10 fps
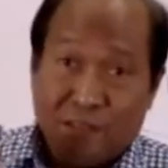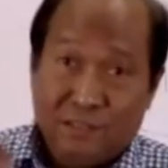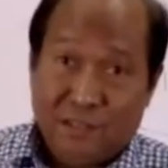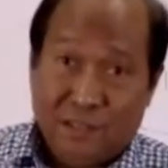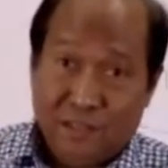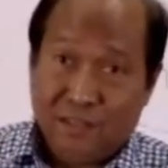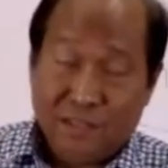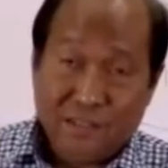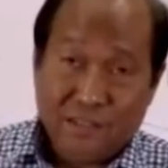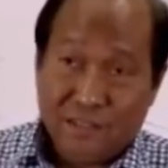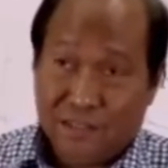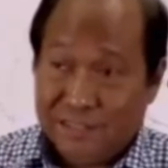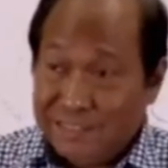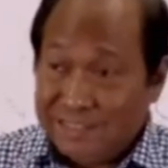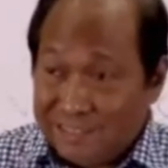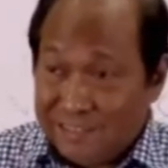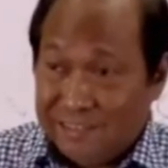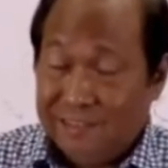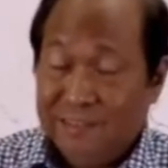addressing the Sanhedrin